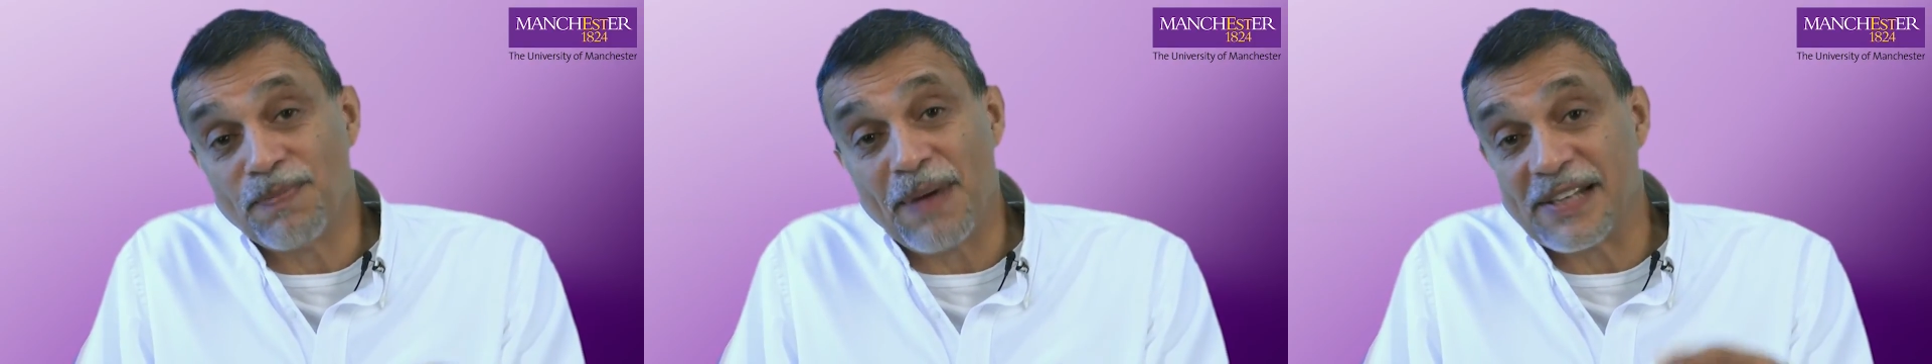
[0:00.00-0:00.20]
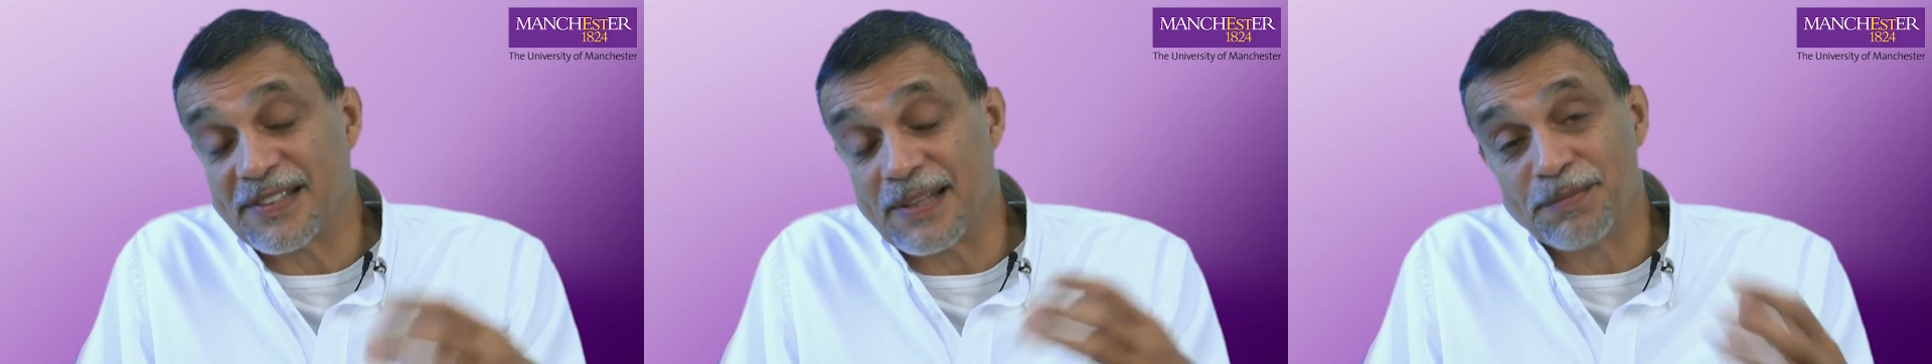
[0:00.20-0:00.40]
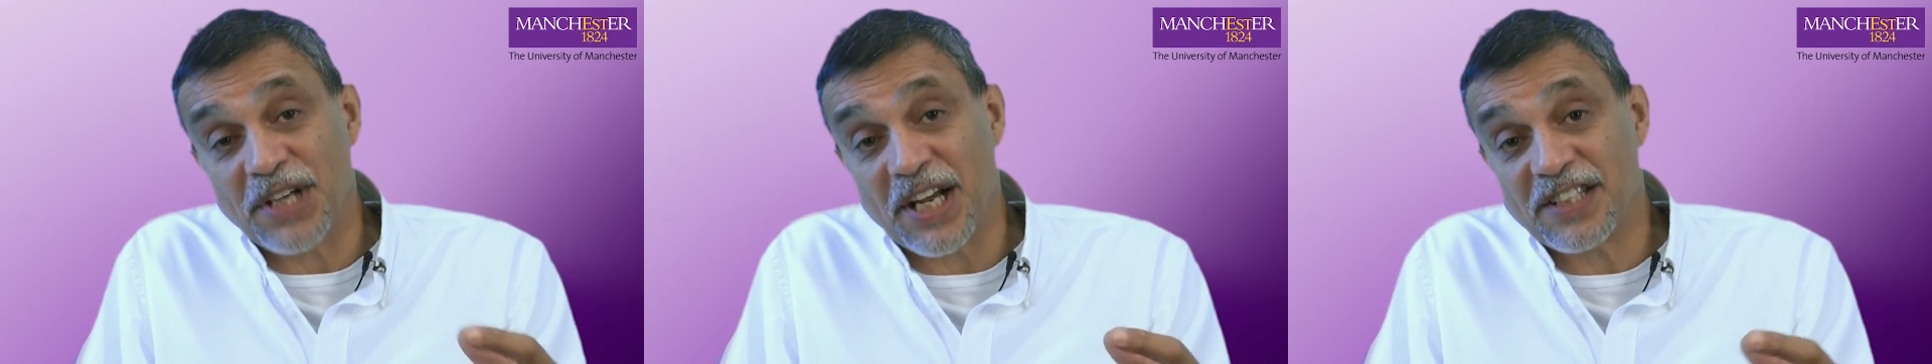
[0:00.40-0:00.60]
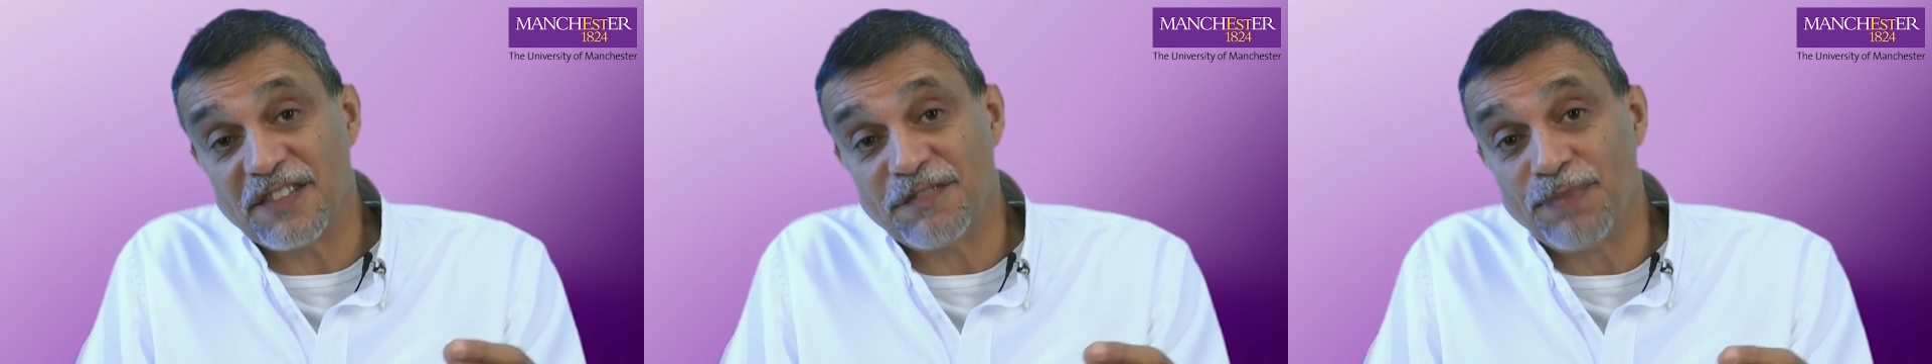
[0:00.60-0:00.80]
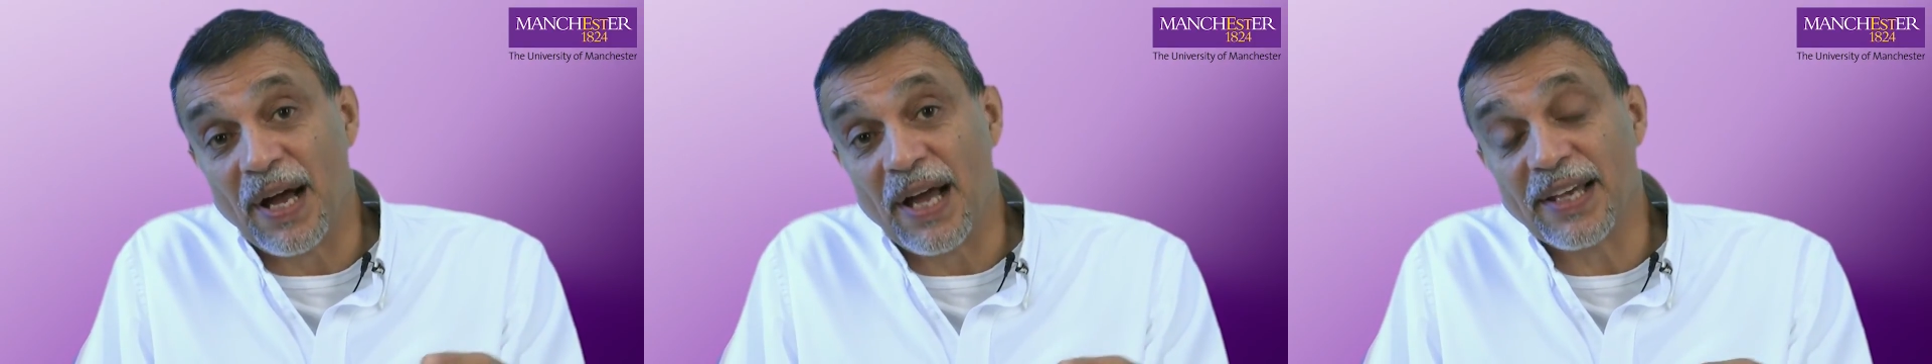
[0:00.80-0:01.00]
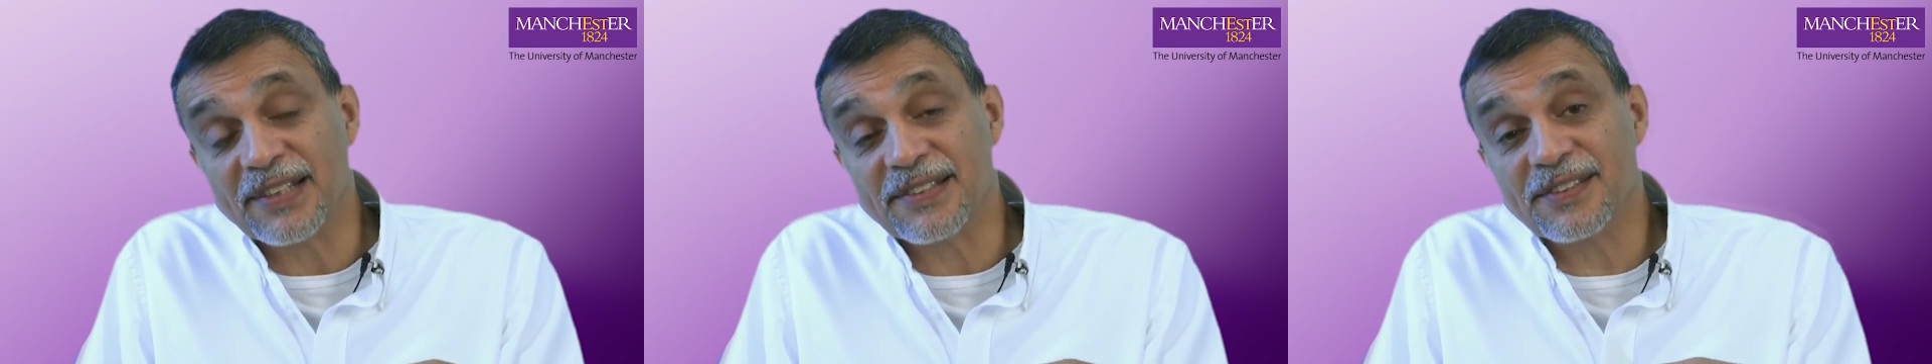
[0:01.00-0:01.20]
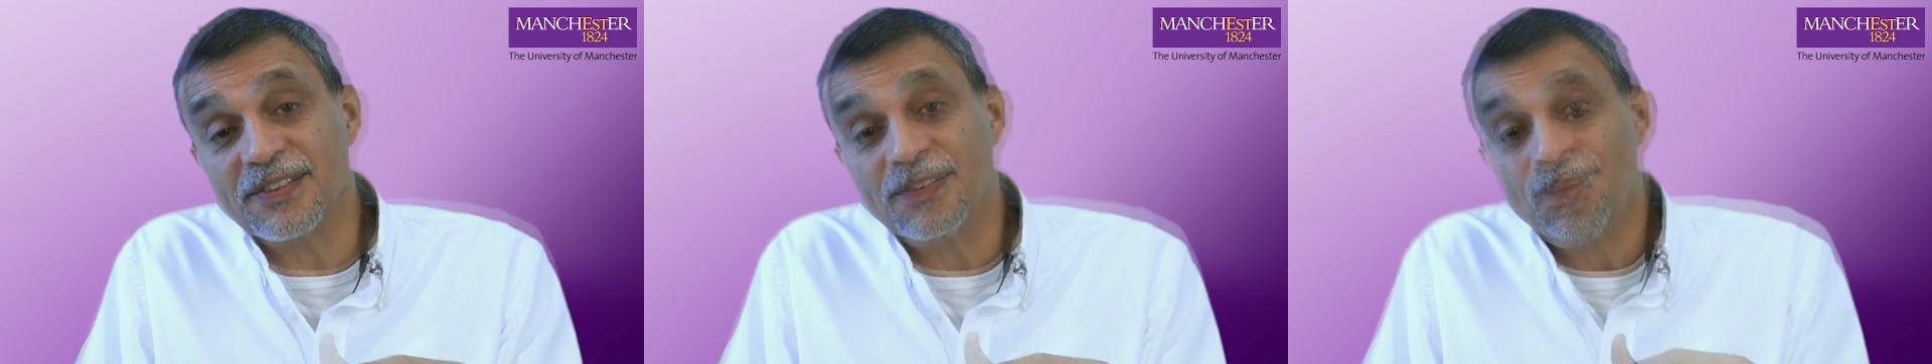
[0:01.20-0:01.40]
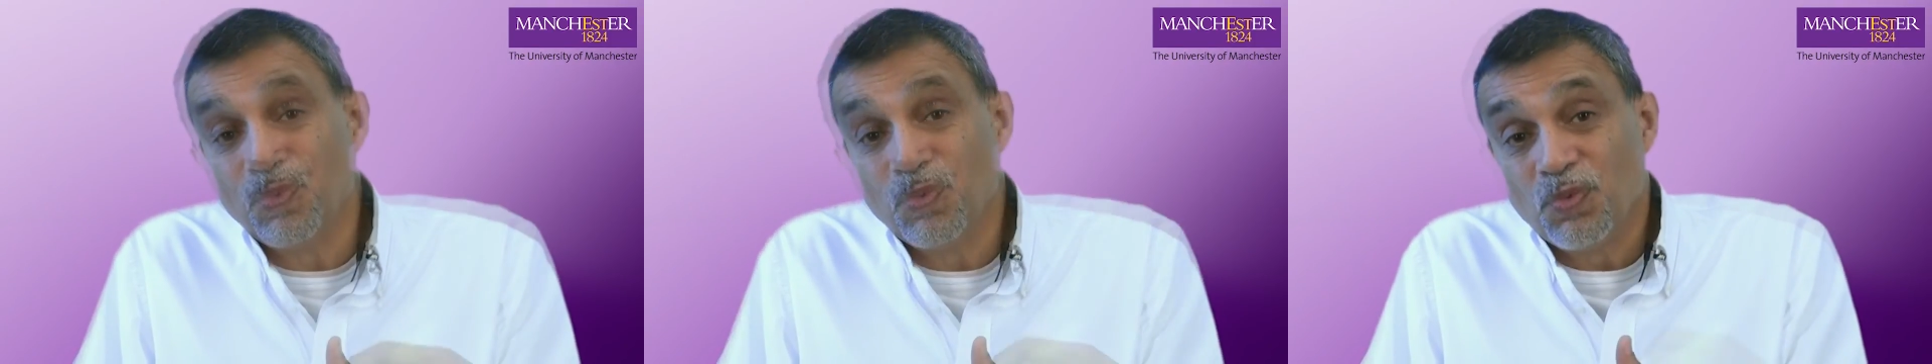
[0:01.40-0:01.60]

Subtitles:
about subjective bias.